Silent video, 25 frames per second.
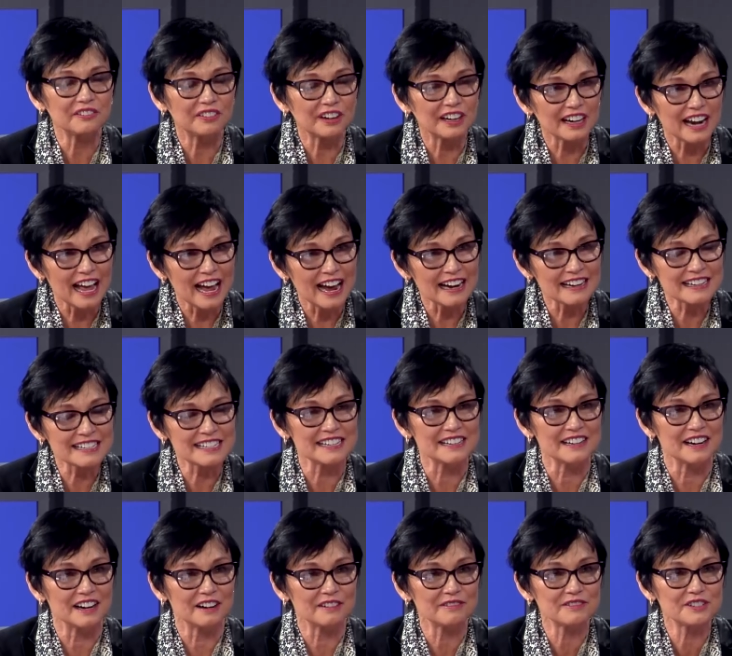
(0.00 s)
relax
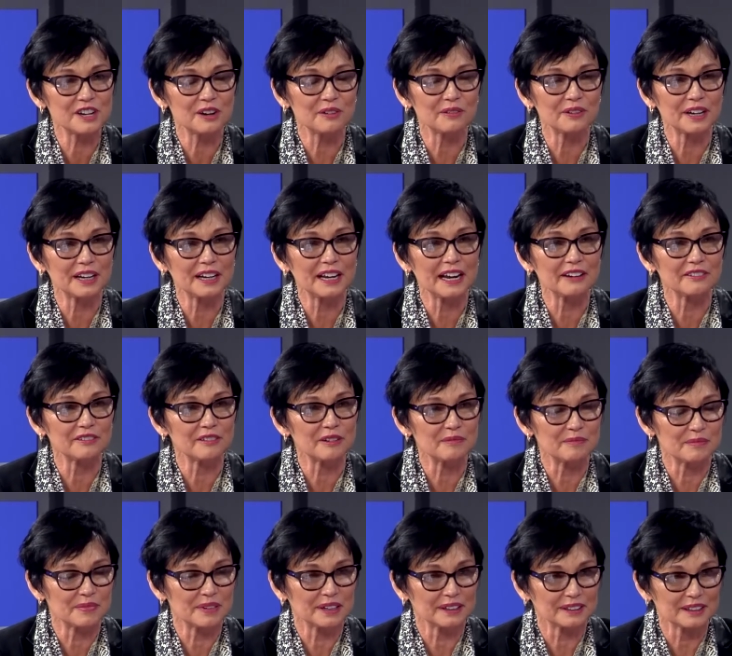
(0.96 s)
enough, so we give
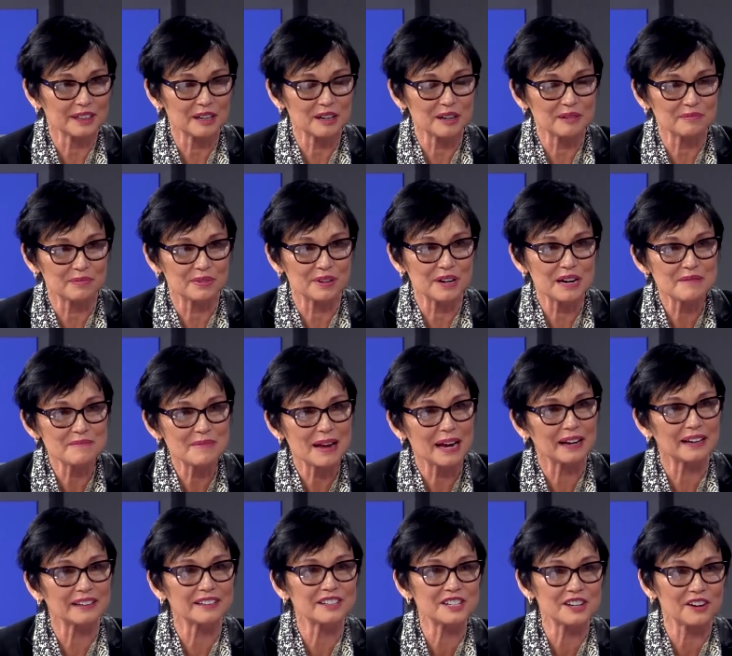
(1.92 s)
them a little pre
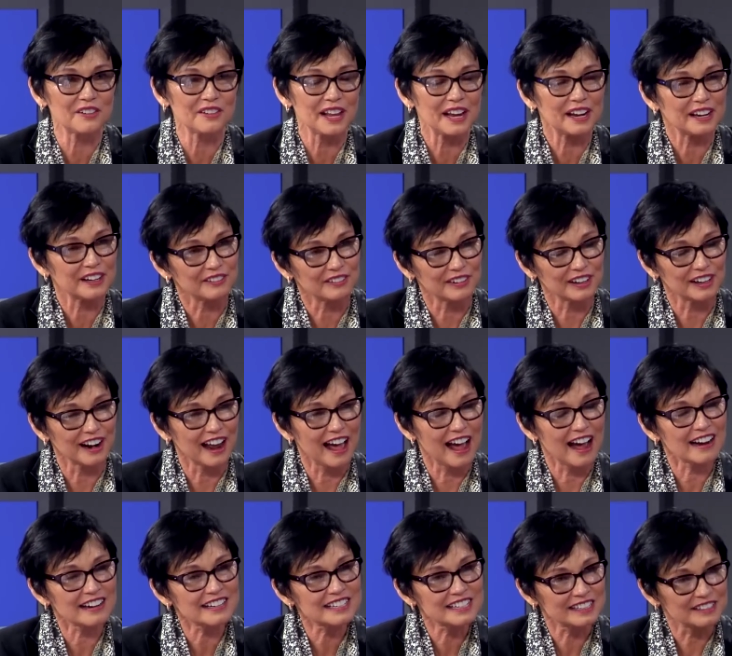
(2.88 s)
med so they can
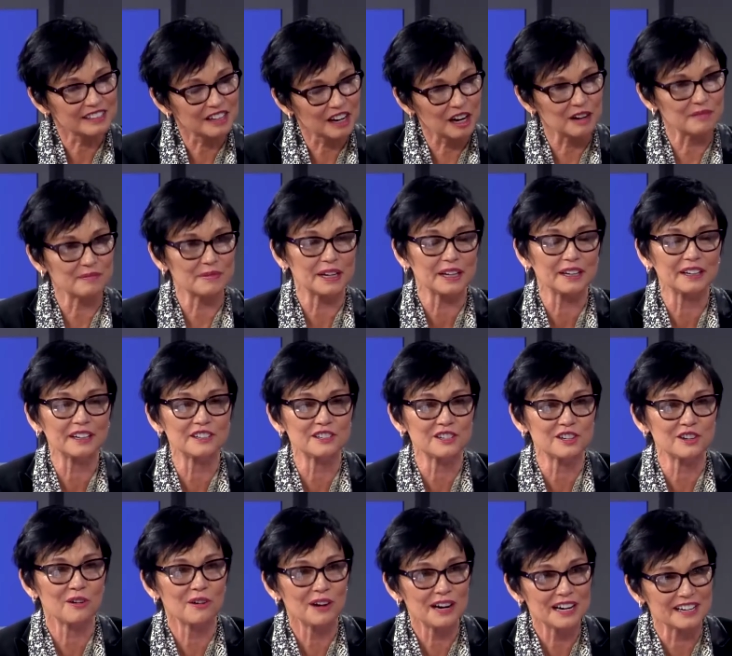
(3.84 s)
relax and come in nice. and
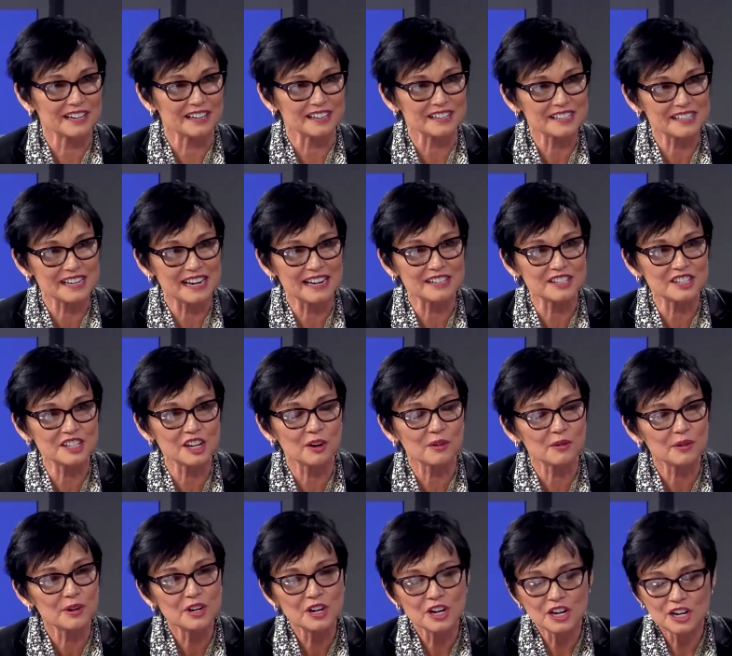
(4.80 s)
join us. And
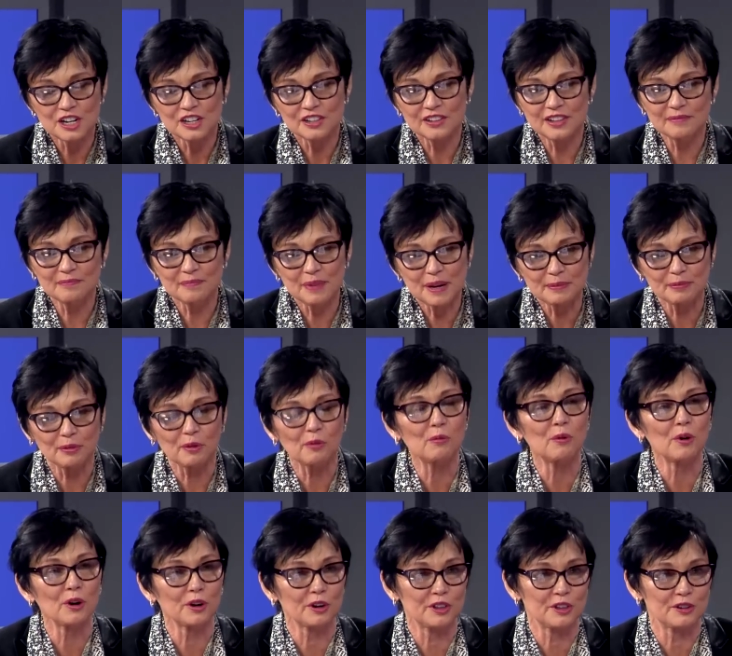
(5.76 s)
so people
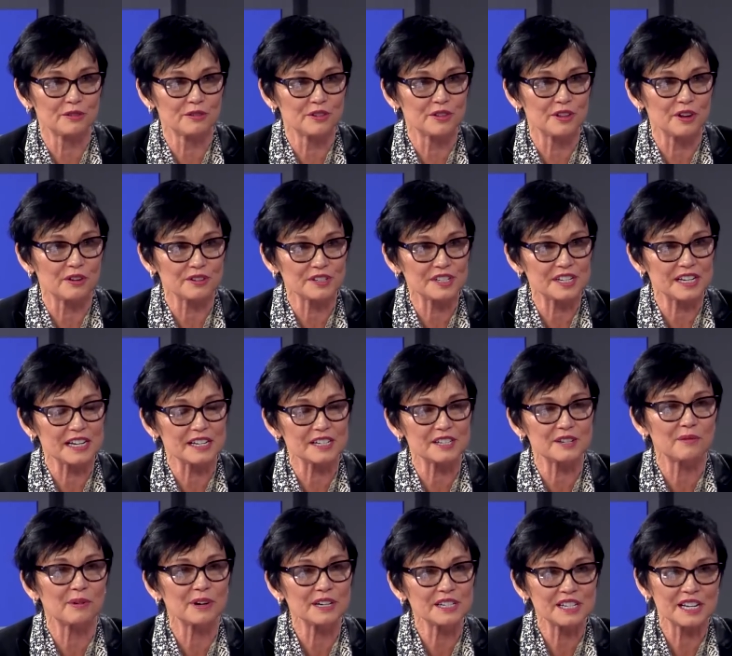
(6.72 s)
work through those things
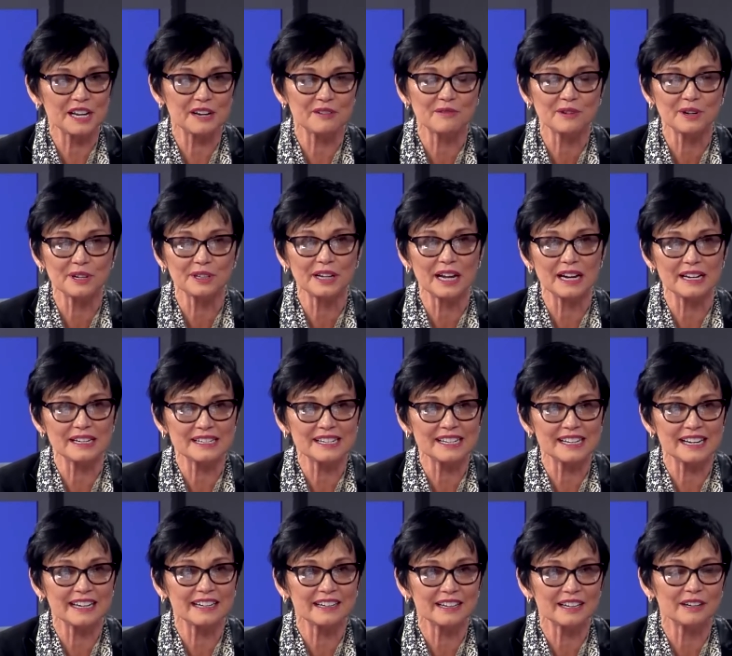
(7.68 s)
once they realize
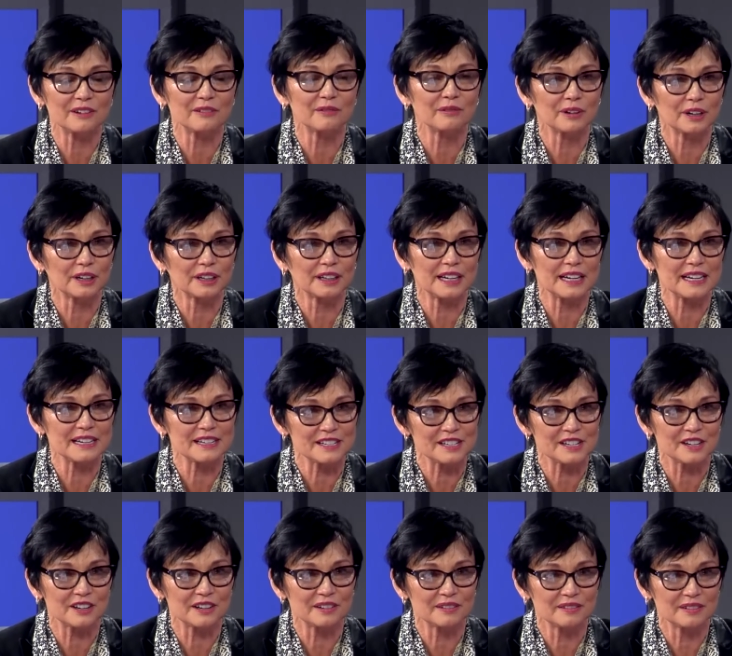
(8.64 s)
that it really is
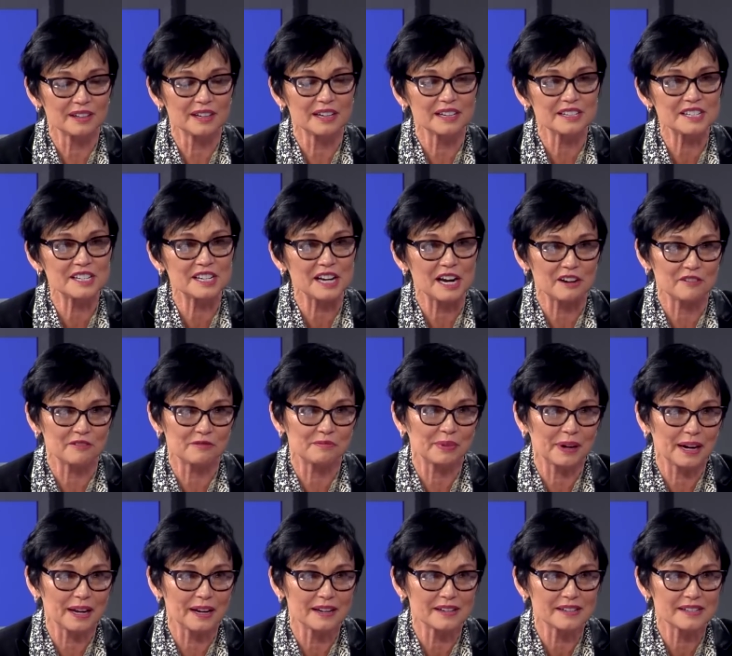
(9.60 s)
a, a, safe
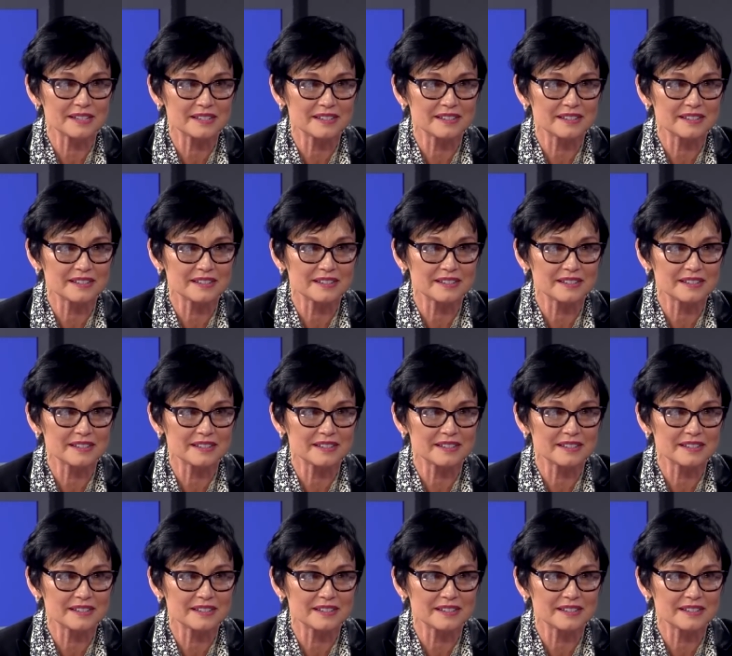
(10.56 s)
place.